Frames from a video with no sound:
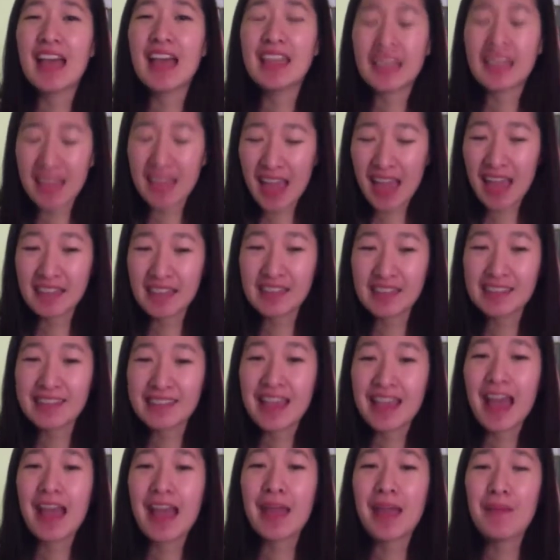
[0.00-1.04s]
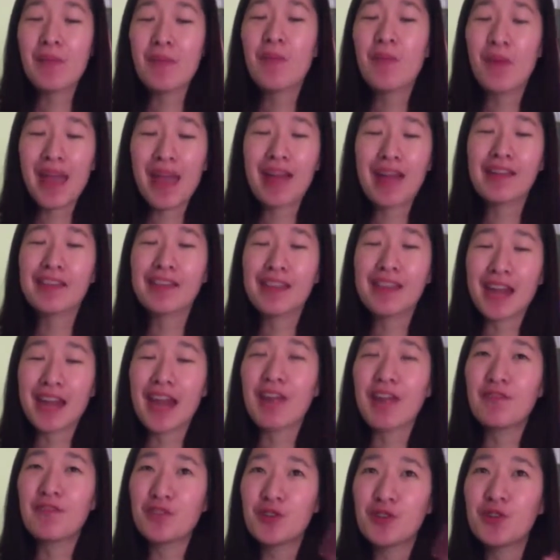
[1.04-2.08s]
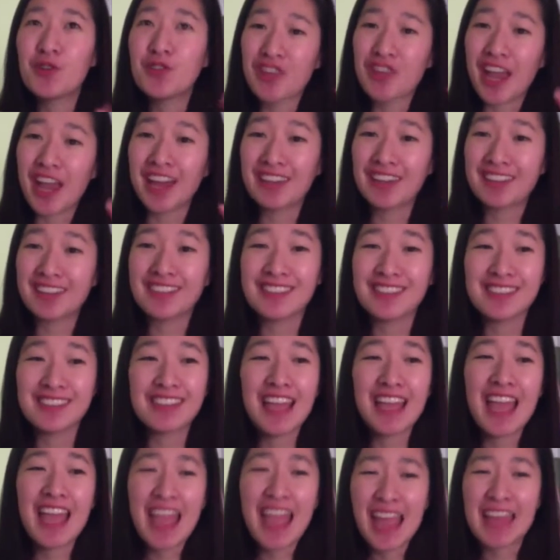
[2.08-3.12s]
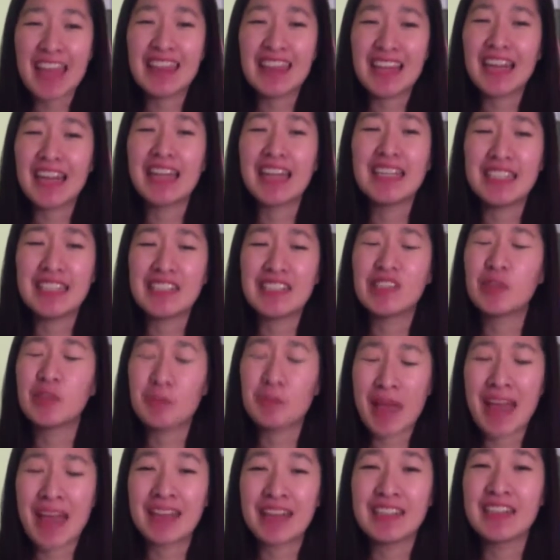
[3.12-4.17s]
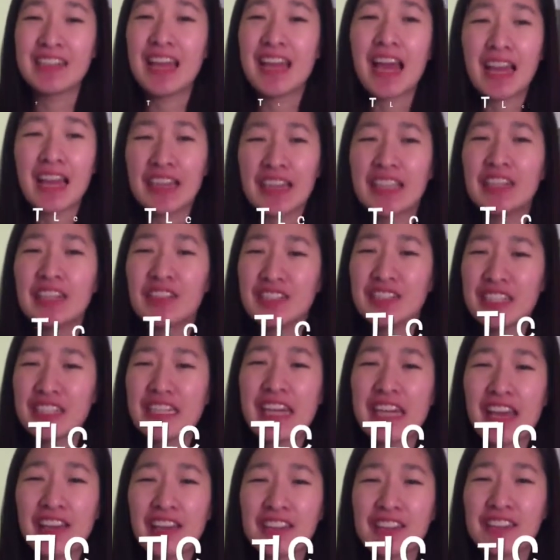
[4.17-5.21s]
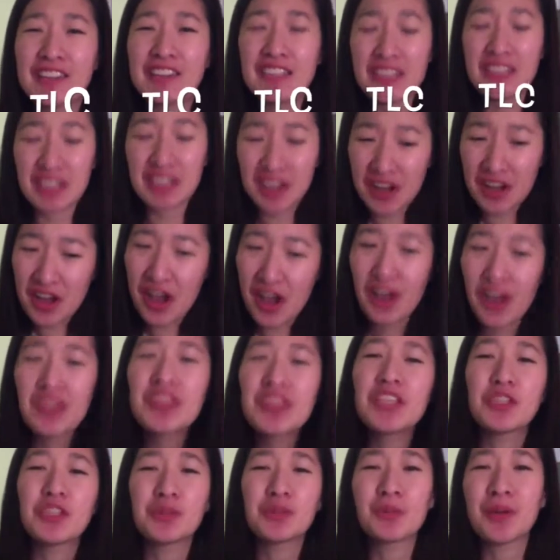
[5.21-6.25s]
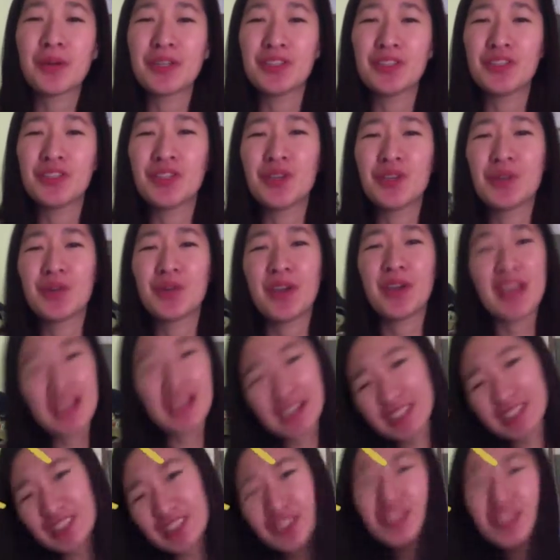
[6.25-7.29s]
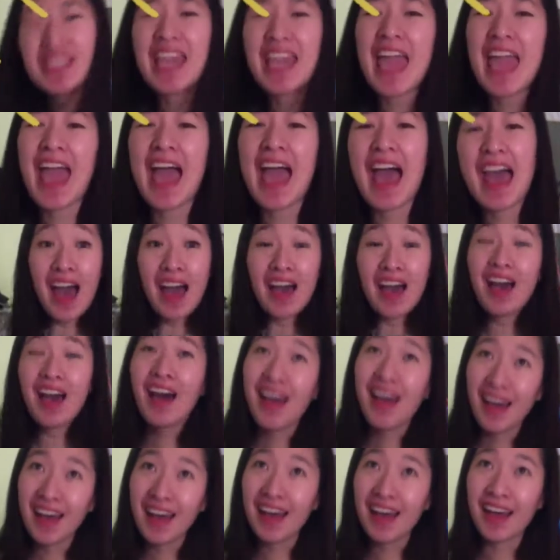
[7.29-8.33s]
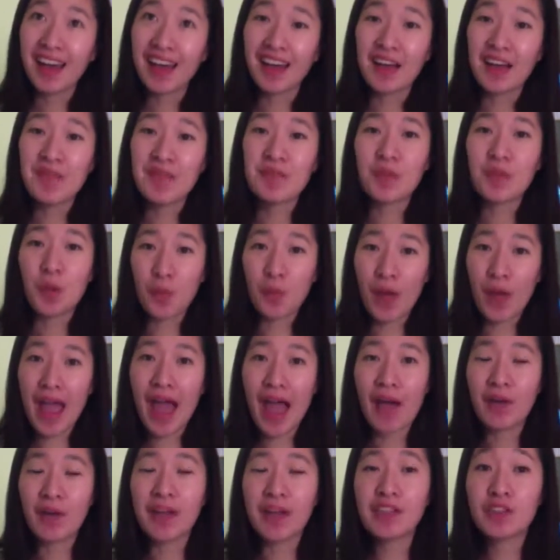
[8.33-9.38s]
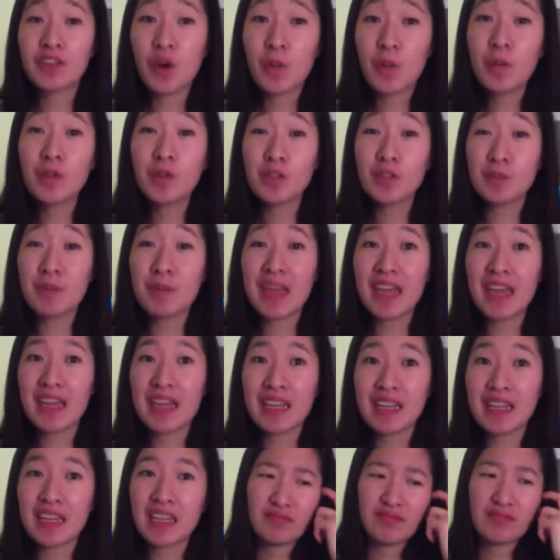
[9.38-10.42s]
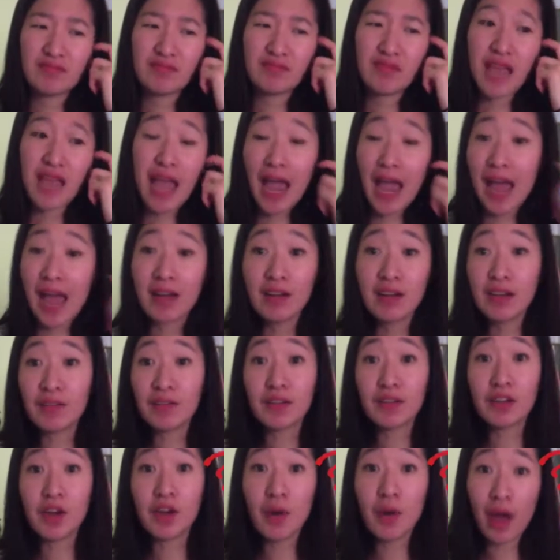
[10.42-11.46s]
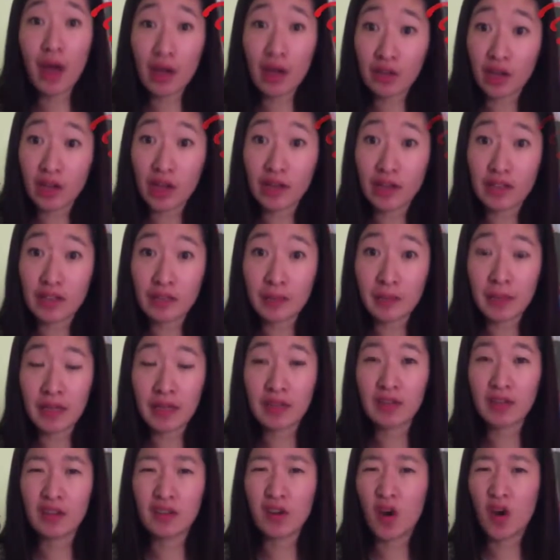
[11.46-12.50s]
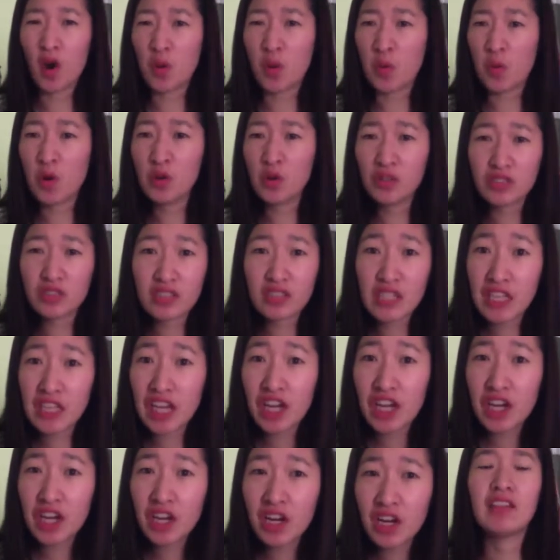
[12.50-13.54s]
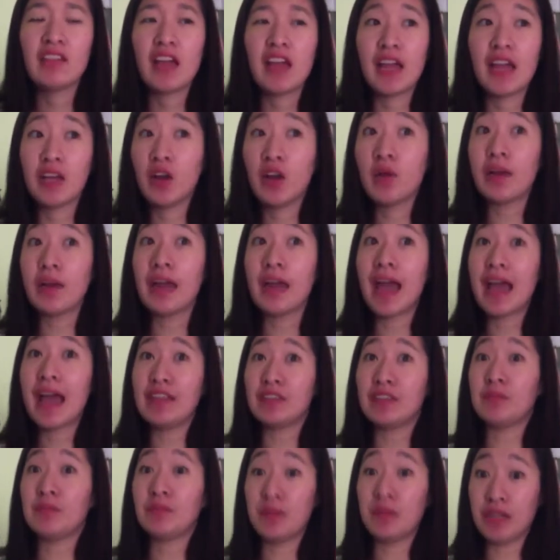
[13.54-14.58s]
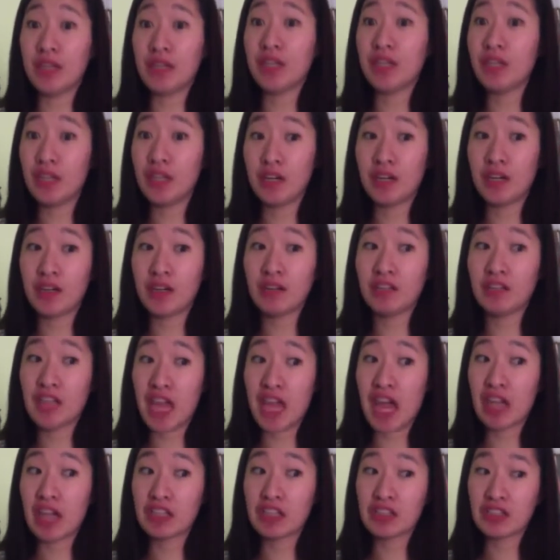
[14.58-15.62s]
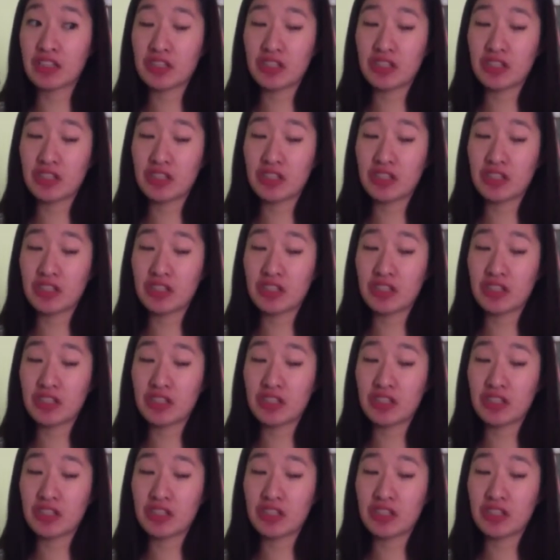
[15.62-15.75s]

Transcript: yes, I am aware that I have two channels and that I need to spend a little TLC on this one too. So yeah, wow, it's almost been, I don't even know how long it's been. Almost a year? I know it hasn't been a year yet.